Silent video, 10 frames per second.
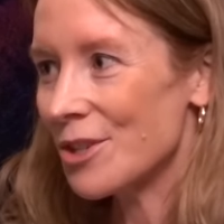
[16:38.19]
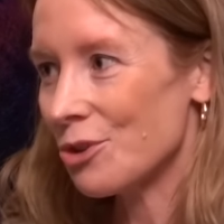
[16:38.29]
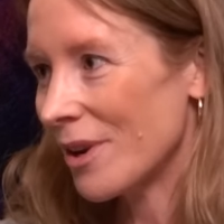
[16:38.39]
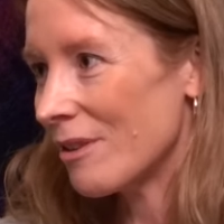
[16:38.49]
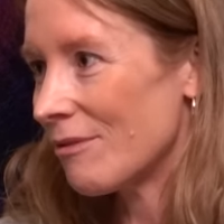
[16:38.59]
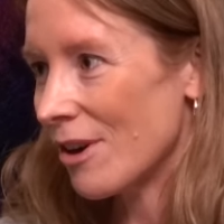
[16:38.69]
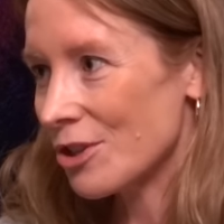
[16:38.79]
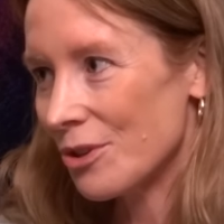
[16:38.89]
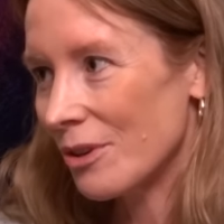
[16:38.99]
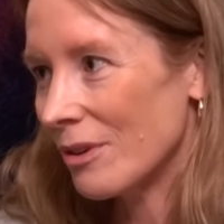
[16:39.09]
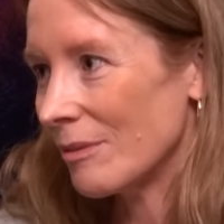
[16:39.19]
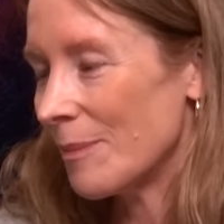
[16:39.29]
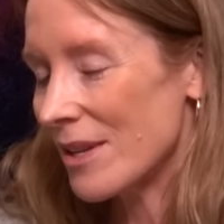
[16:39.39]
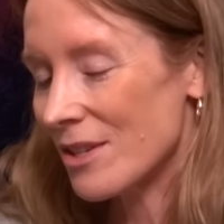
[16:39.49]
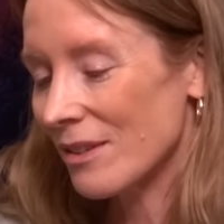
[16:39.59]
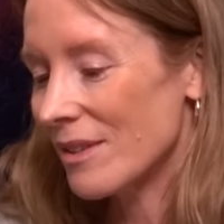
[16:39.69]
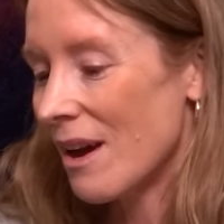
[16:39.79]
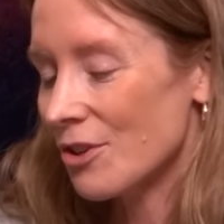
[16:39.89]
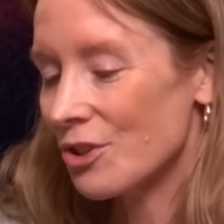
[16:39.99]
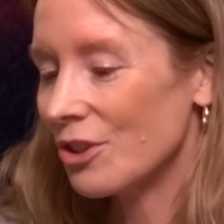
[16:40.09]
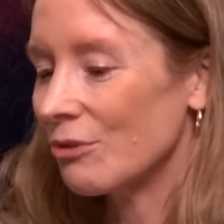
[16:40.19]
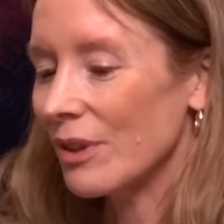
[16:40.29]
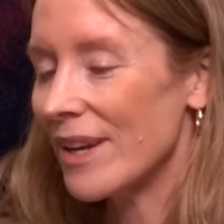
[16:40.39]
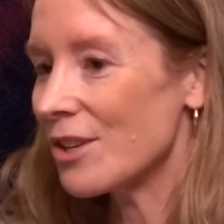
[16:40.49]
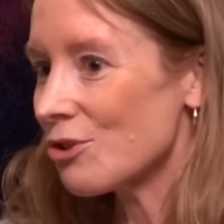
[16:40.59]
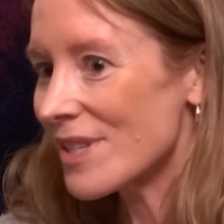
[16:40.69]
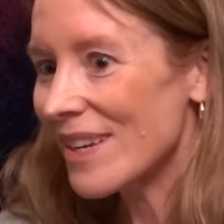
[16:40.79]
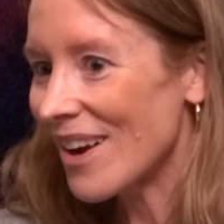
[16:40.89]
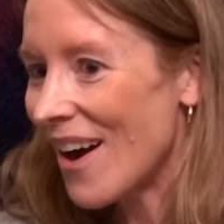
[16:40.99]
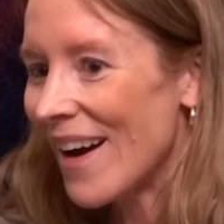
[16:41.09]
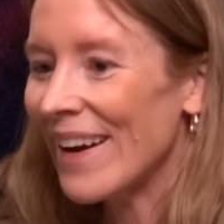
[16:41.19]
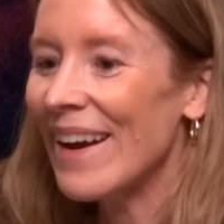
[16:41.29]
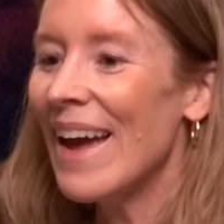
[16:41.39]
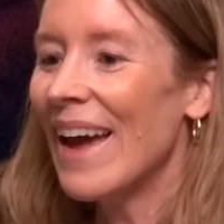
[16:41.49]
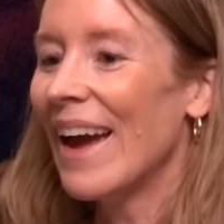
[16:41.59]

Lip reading: integrative functional medicine doctor, really interesting guy,